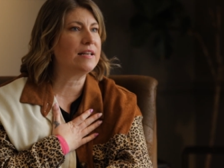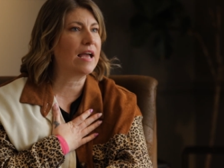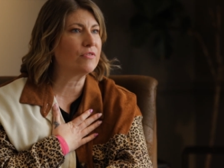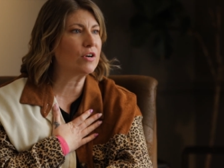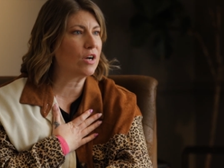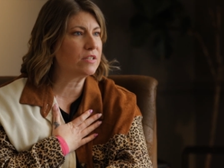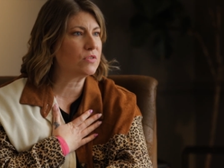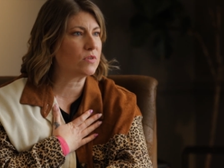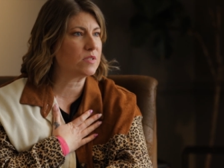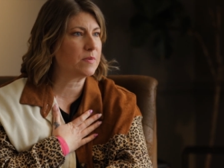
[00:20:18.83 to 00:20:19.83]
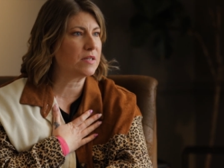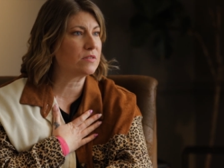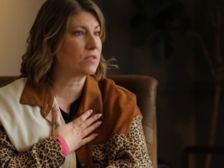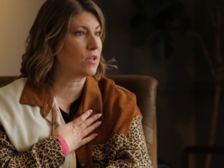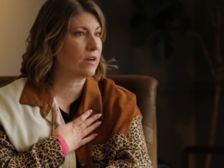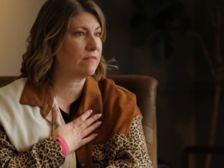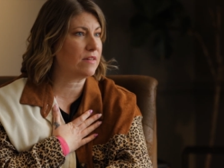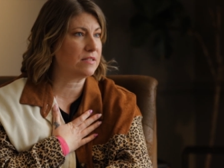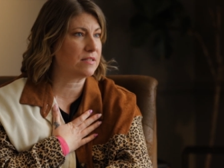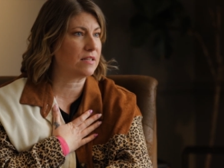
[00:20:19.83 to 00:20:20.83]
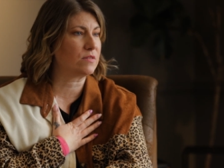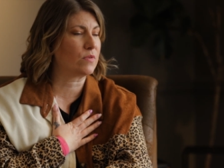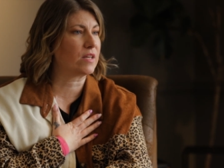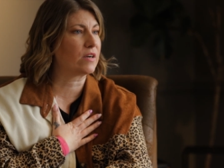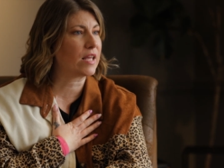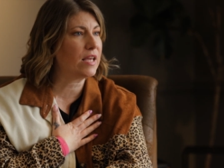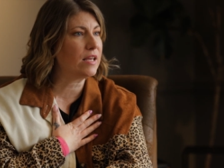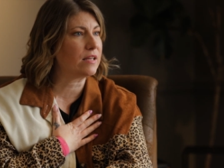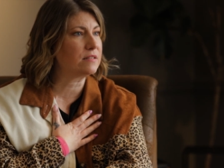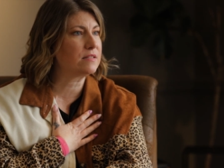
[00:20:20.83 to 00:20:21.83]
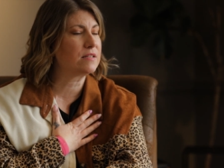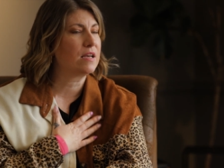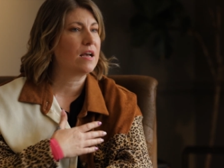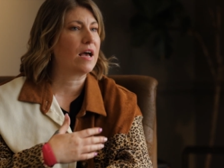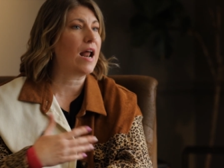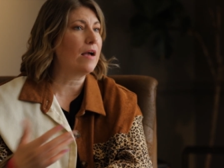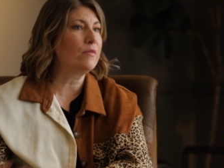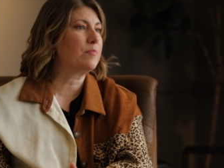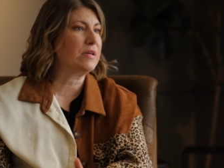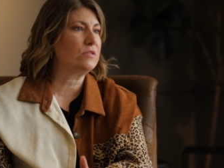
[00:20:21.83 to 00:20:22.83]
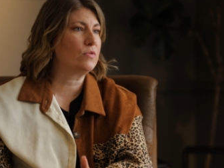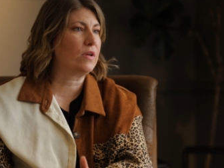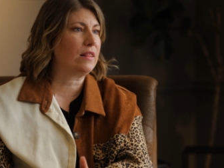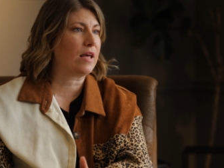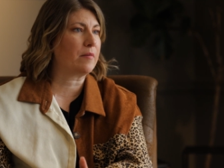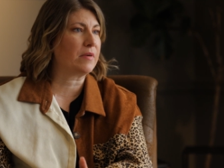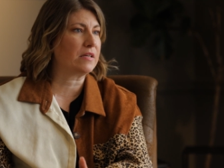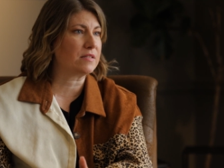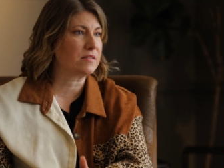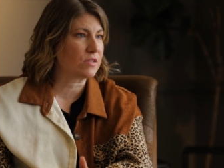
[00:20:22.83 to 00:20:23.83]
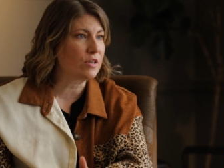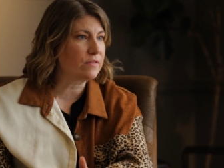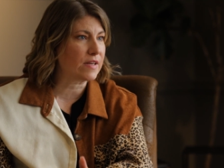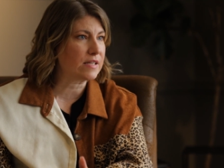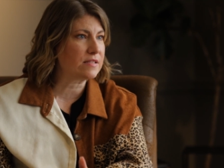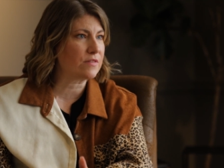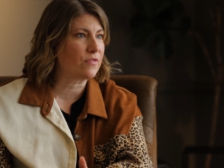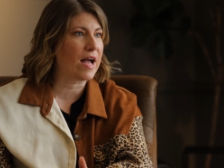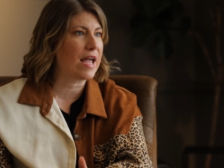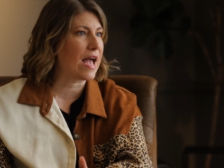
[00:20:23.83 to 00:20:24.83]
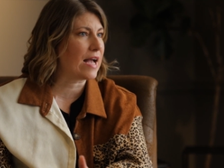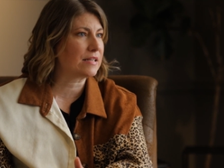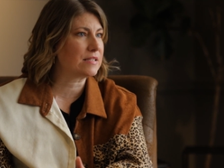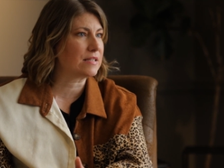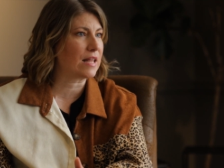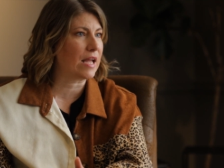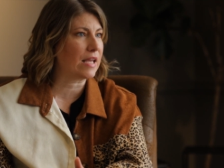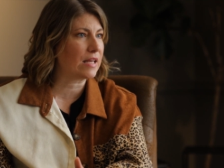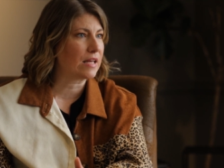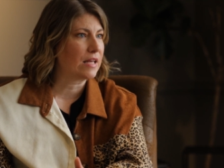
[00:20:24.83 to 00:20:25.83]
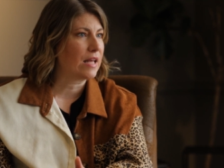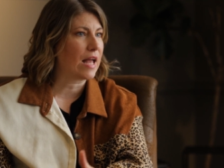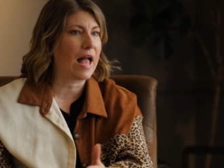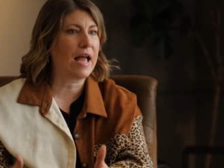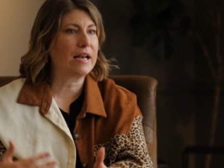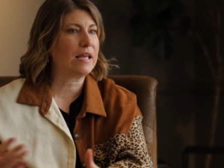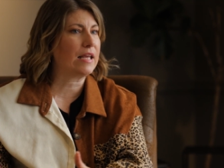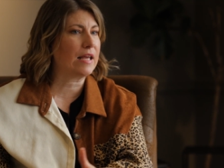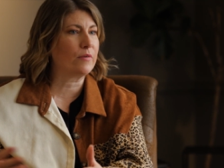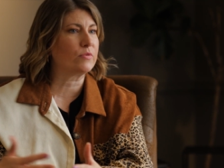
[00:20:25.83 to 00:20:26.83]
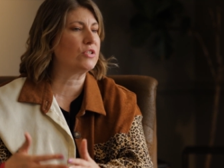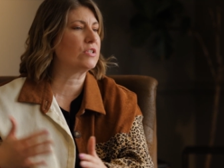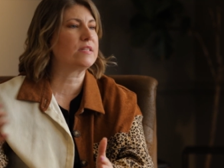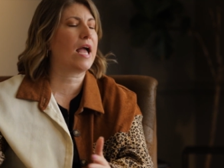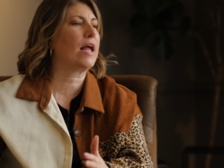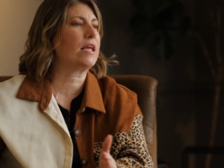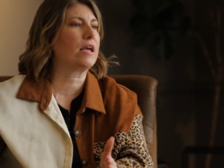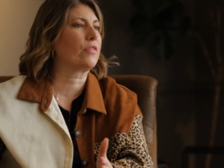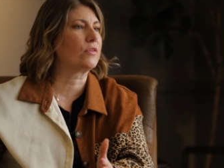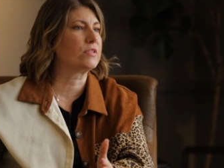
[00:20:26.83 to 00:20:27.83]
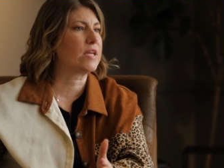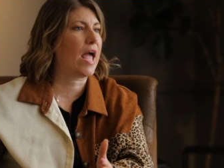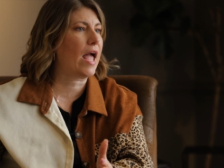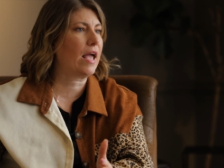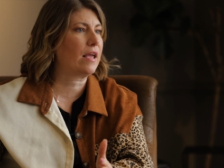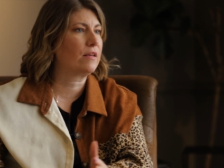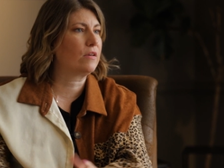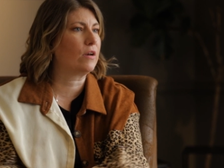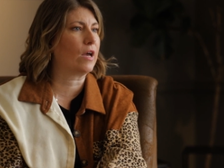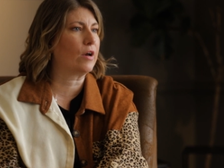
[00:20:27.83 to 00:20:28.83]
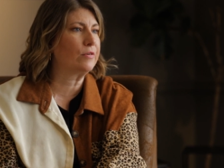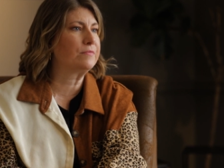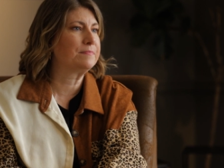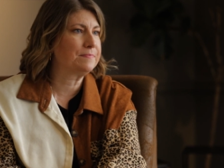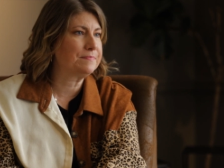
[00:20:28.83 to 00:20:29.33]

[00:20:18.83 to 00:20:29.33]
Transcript: never got to experience a lot of these things with their kids. And I would yeah. be doing them a disservice if I acted like any it was just any other day, you know?